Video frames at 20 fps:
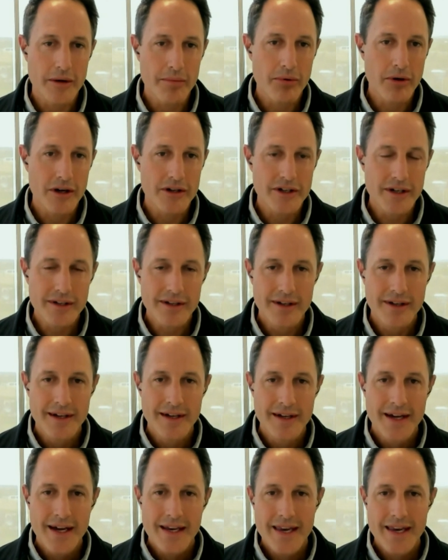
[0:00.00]
project,
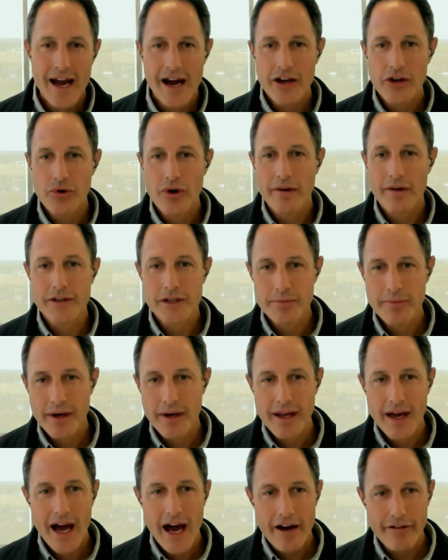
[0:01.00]
now you have to
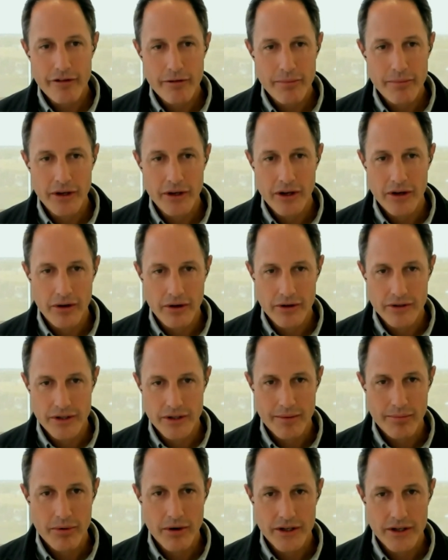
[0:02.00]
spend a half a billion dollars on
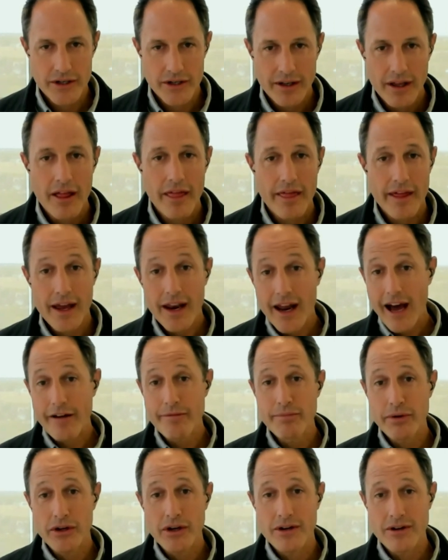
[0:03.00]
a project. That
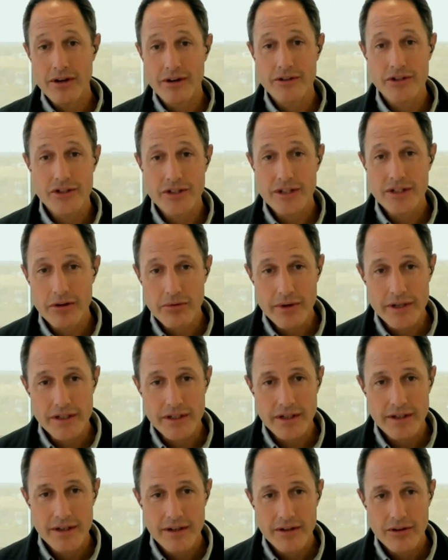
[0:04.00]
half billion dollars is still at risk
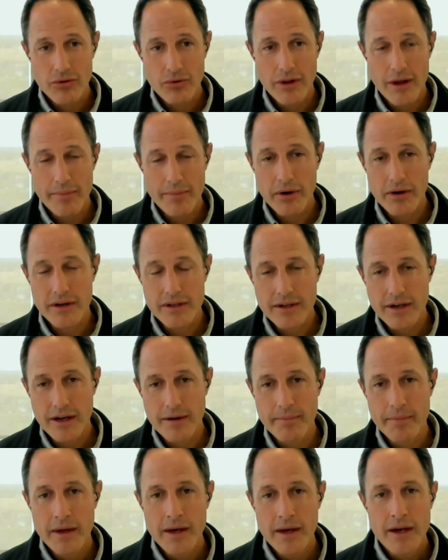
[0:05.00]
through that period of time.